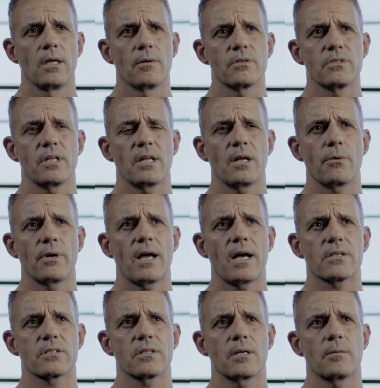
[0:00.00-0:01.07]
Because then I would
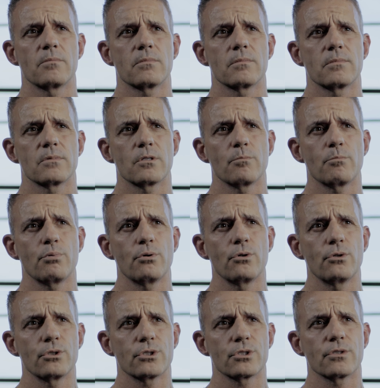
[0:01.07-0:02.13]
ask them to
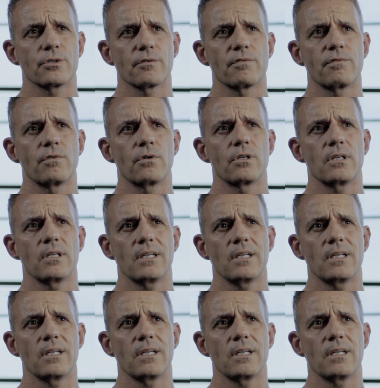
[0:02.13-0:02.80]
push their foot